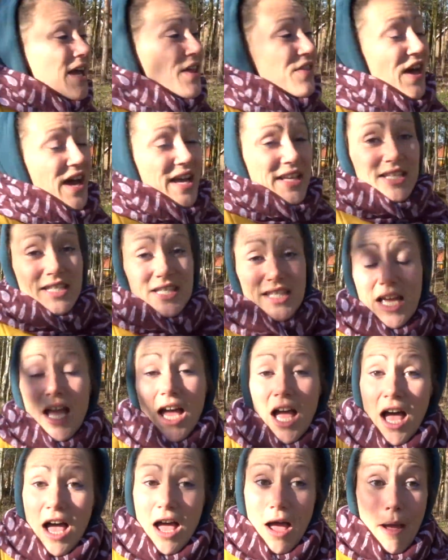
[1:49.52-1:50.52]
that's
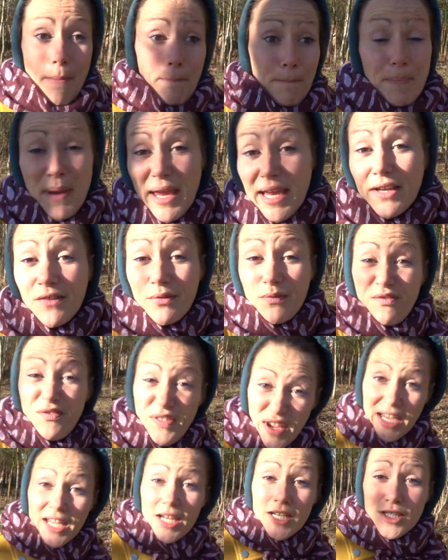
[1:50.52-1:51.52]
uh, big
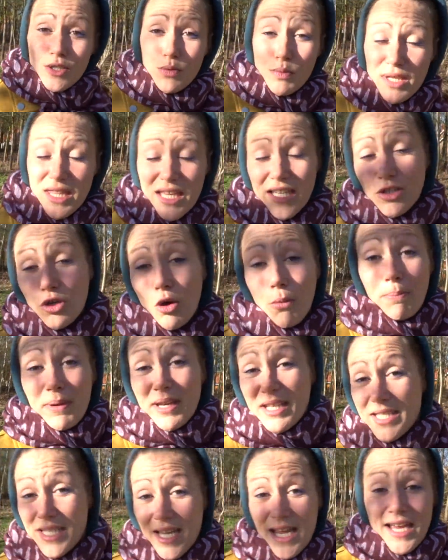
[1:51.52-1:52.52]
figures within your
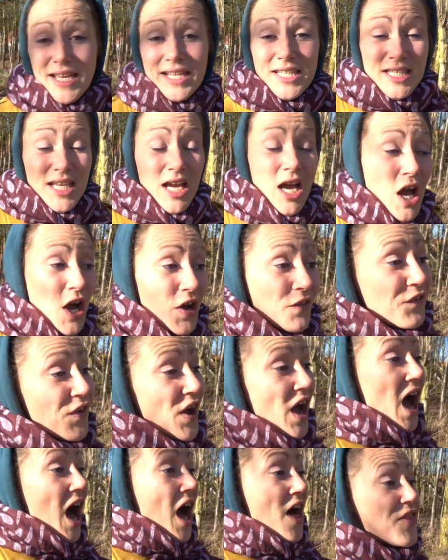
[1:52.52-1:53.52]
business.
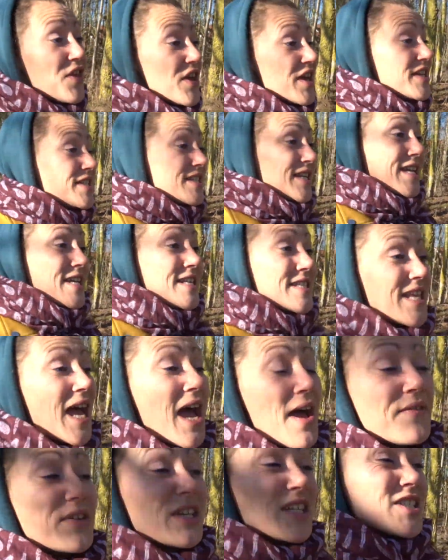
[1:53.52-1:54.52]
For others, it's
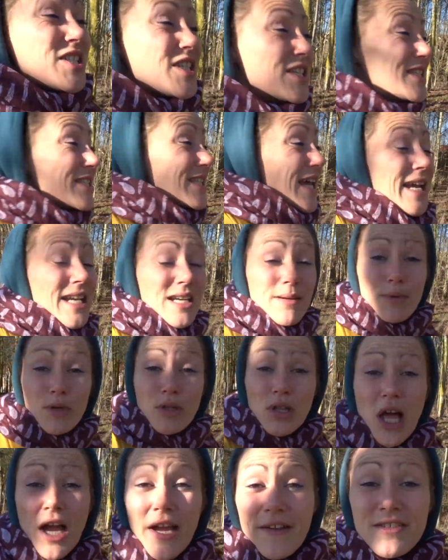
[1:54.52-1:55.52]
having a
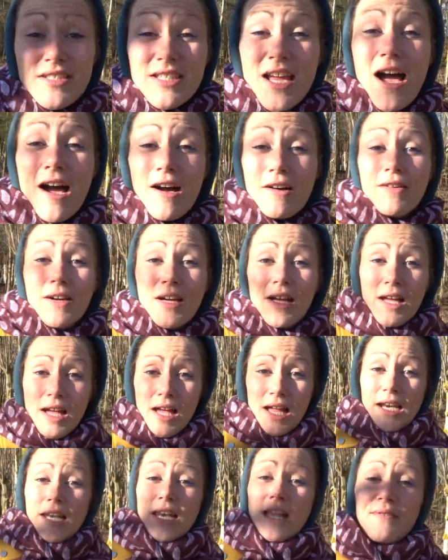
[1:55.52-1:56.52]
sustainable lifestyle,
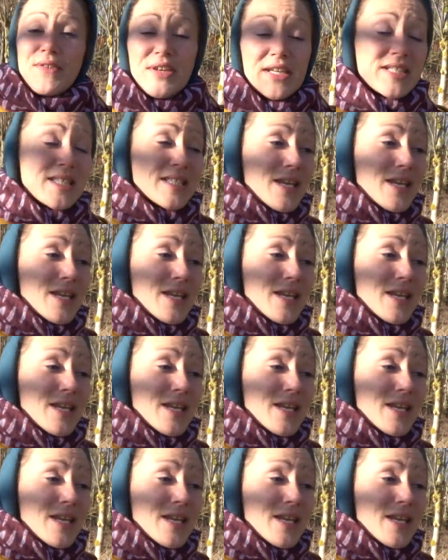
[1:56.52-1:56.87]
living